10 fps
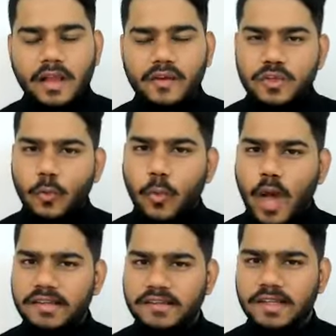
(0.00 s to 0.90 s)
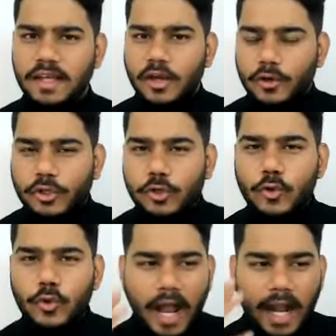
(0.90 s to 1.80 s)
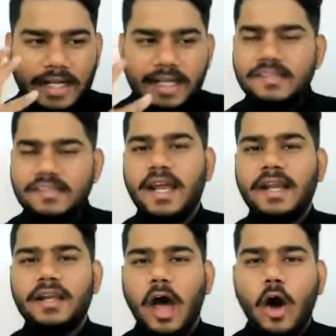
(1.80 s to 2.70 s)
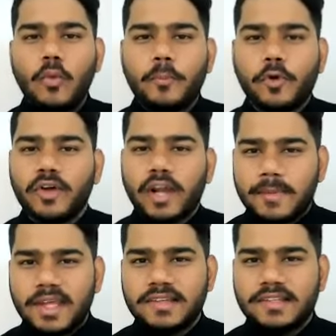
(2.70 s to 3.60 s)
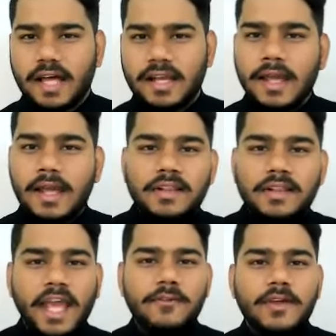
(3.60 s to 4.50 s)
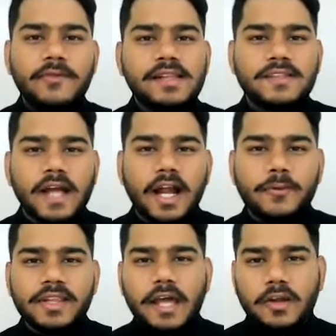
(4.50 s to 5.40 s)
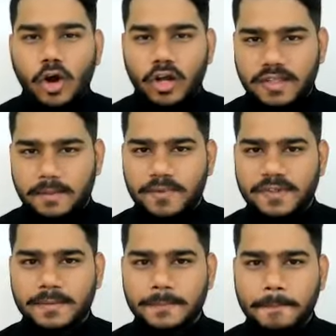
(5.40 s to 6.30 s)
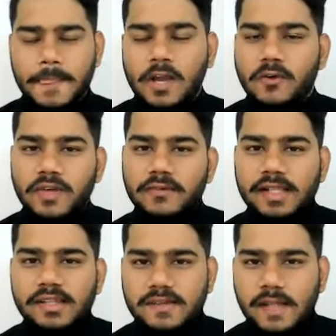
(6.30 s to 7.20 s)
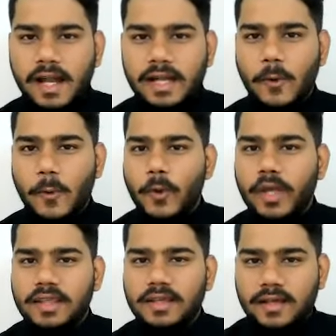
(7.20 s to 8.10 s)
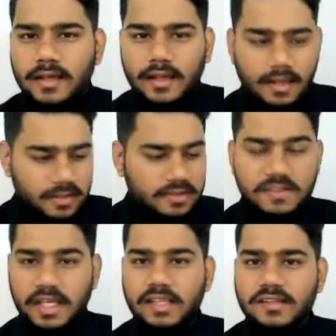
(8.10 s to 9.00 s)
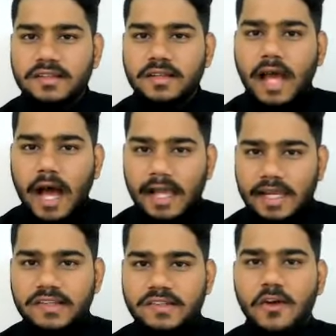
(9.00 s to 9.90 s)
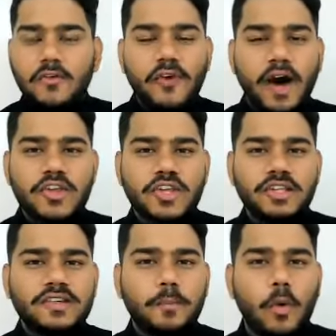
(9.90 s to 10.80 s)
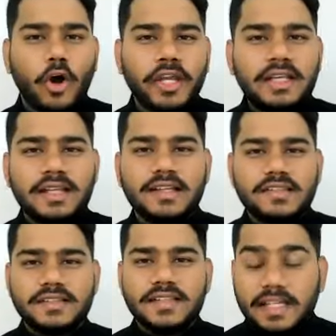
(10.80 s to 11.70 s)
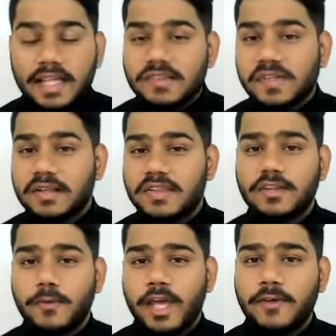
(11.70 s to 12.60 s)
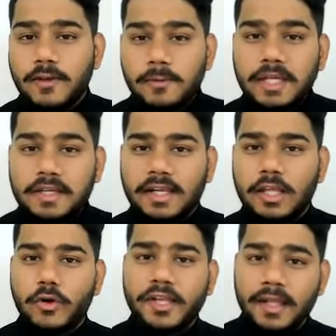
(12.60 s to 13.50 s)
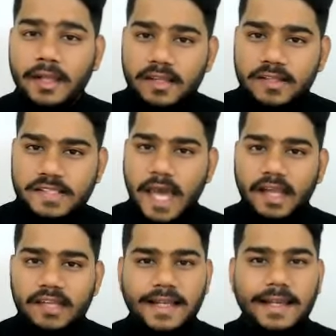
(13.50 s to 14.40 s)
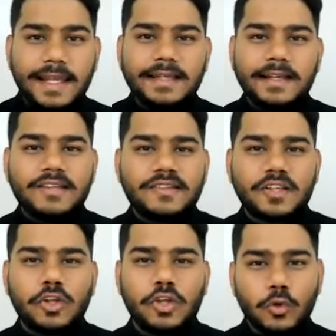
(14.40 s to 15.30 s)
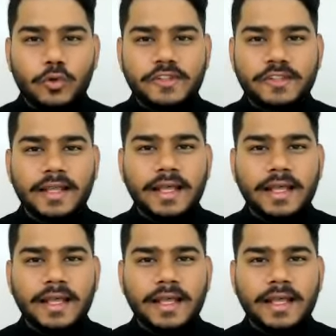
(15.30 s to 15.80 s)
So once you understand how programming is done, then we will start with our concepts. We will start with strings, arrays, functions, pointers, data structures, where we will be training you on stacks, linked list, queues,